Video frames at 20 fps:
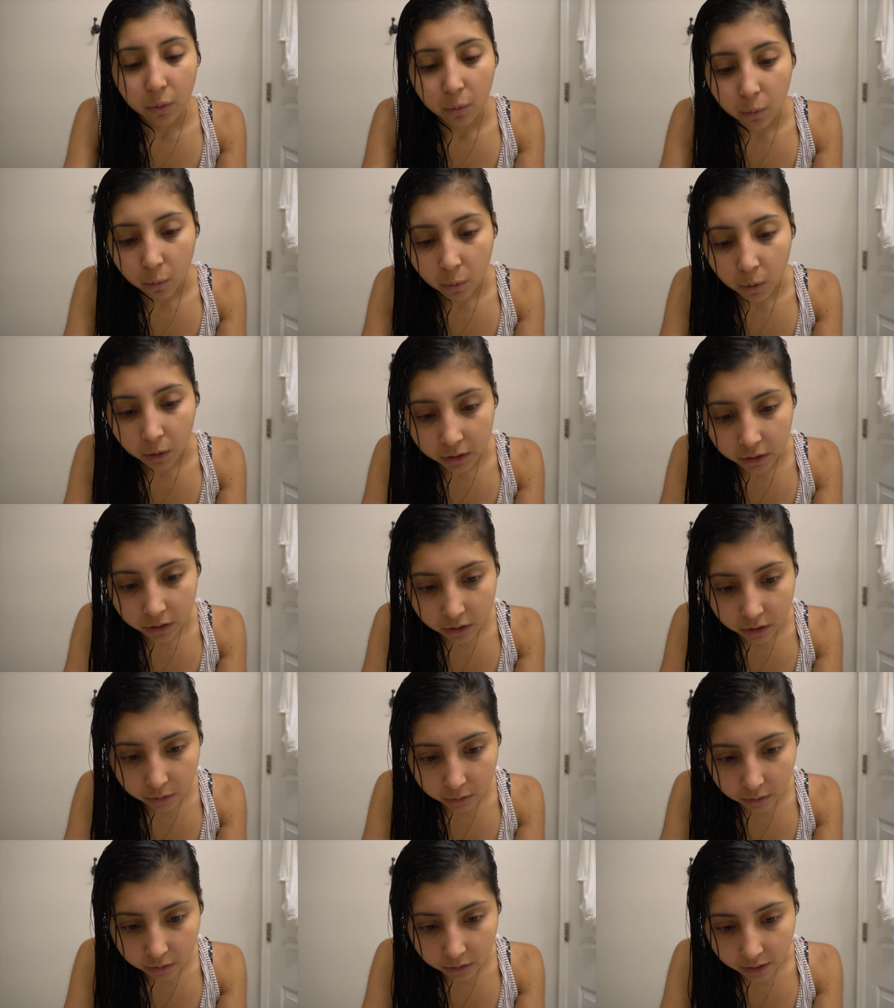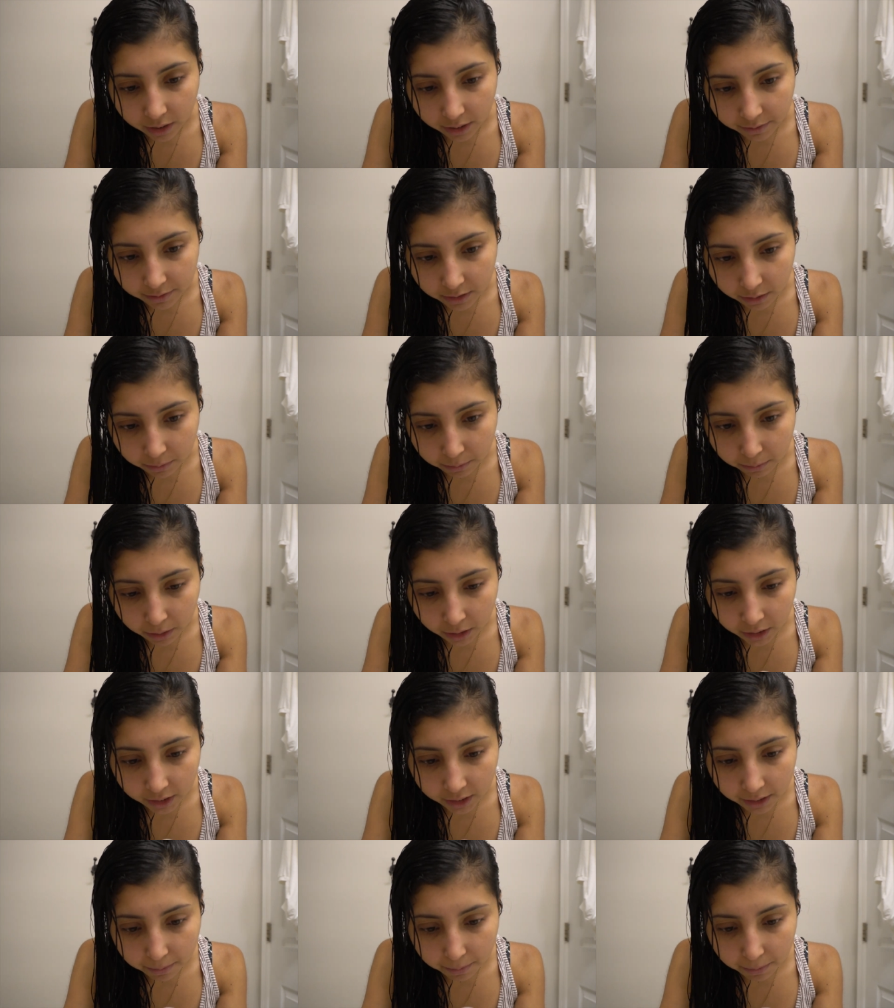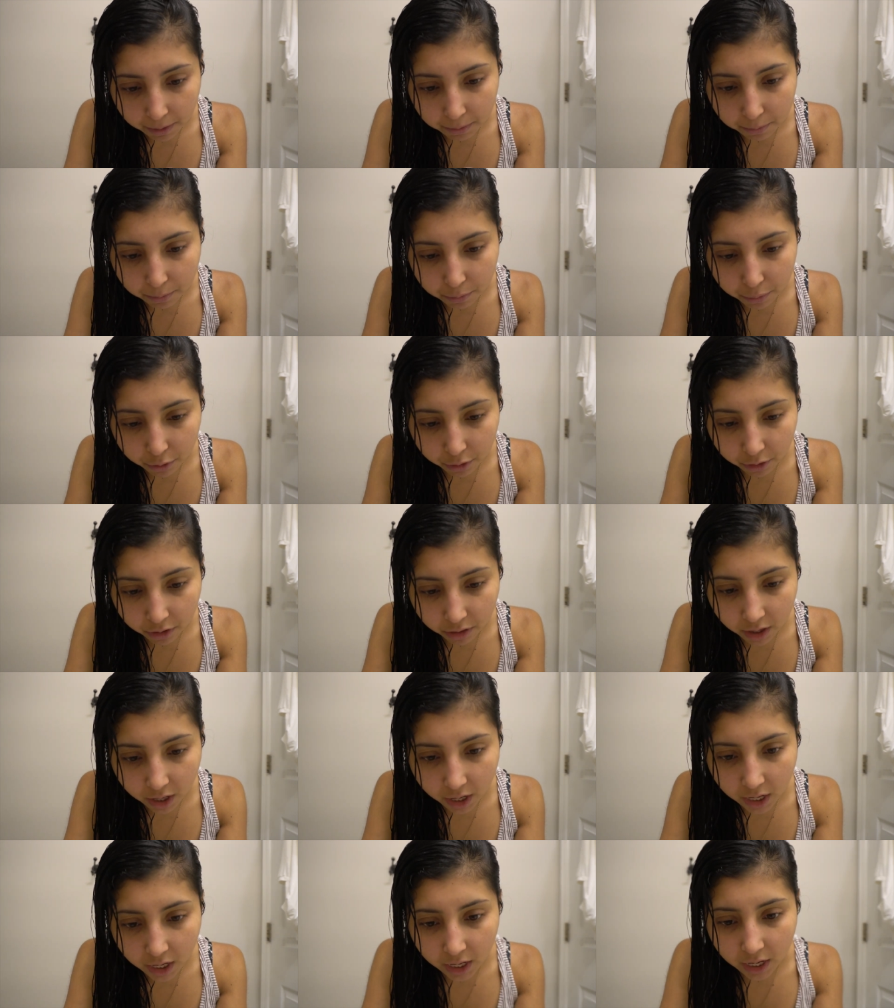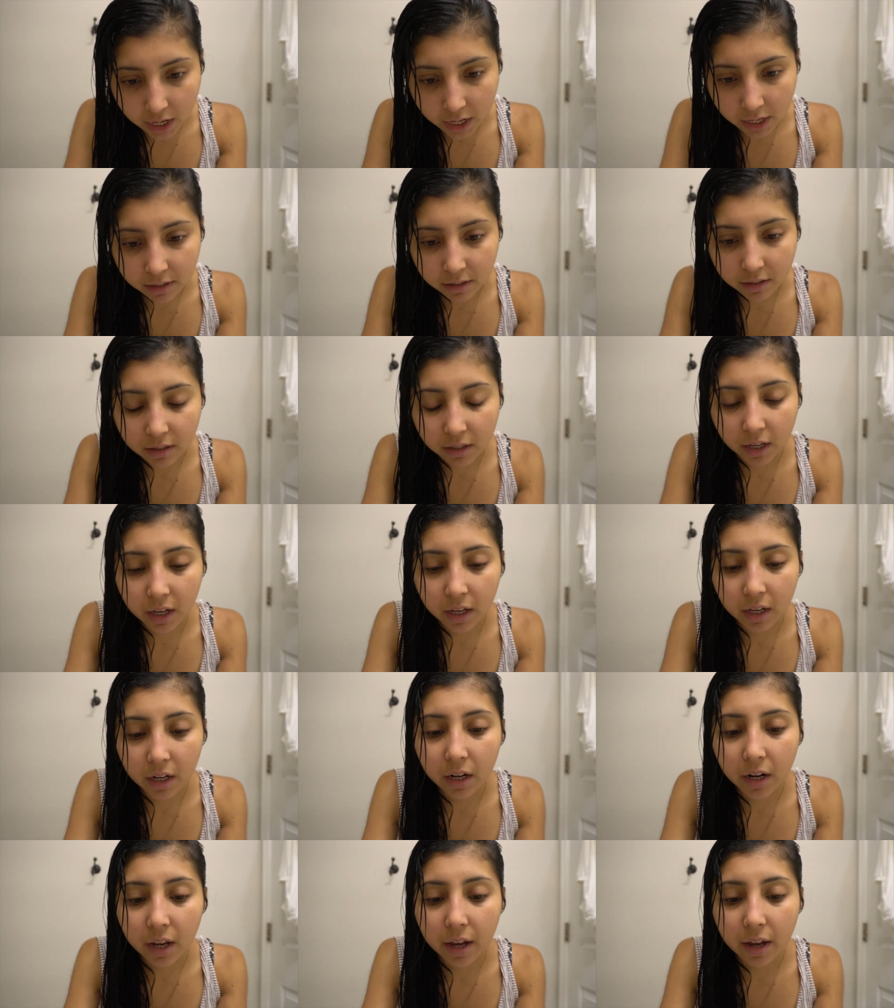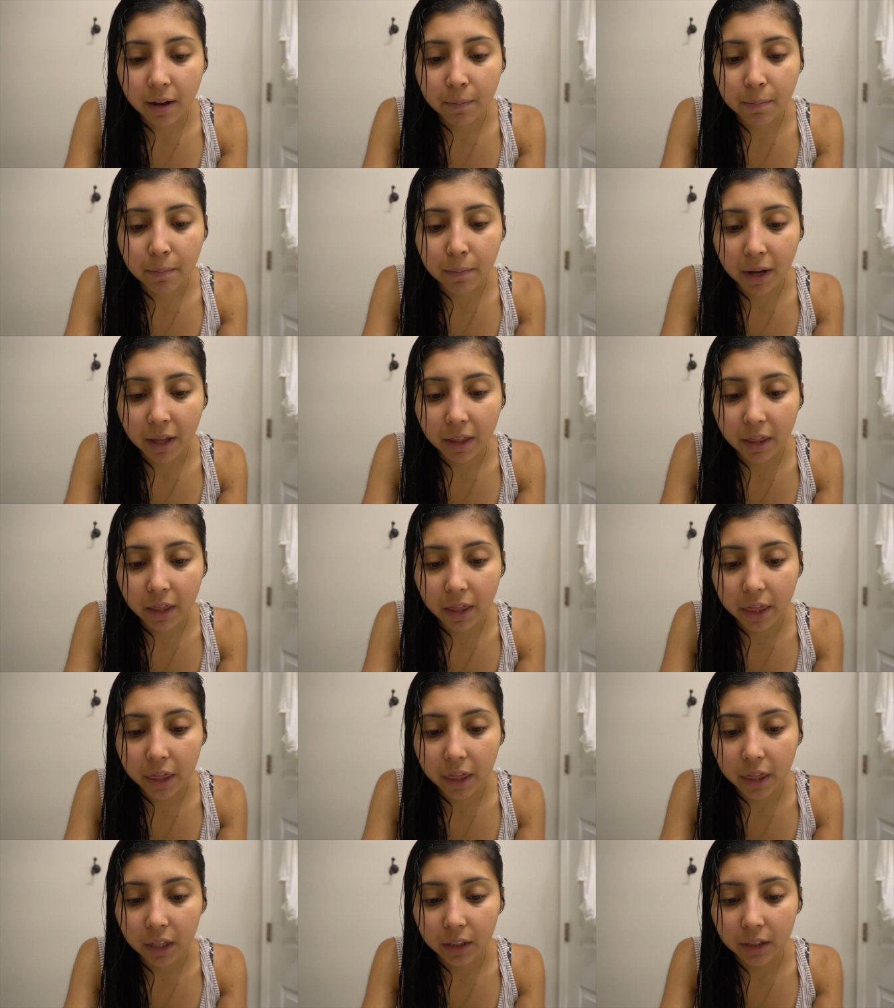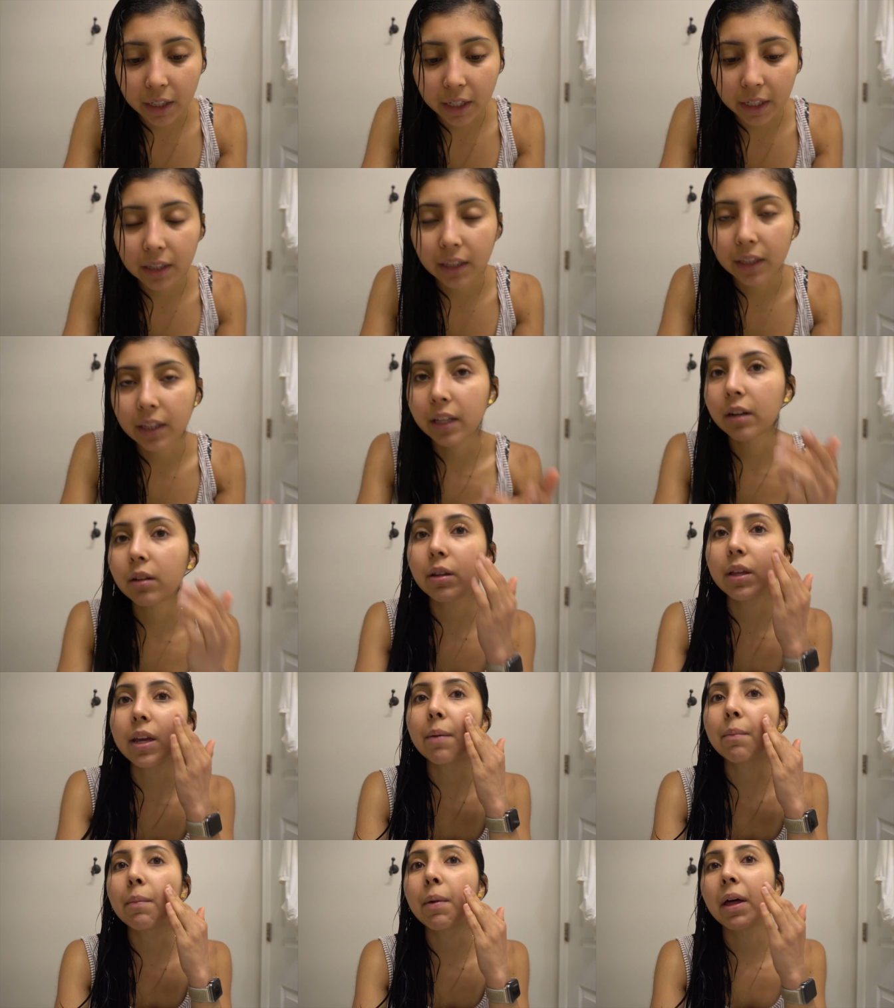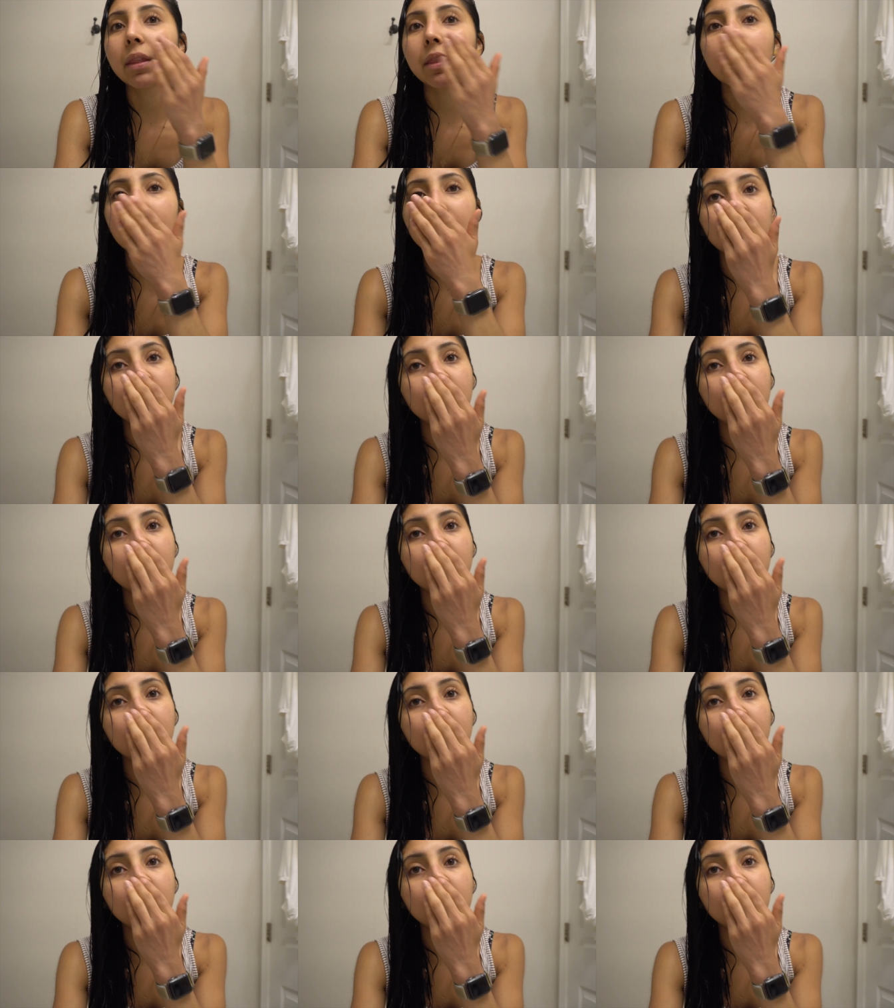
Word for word: want to save some money. My birthday is in a month, like literally a month.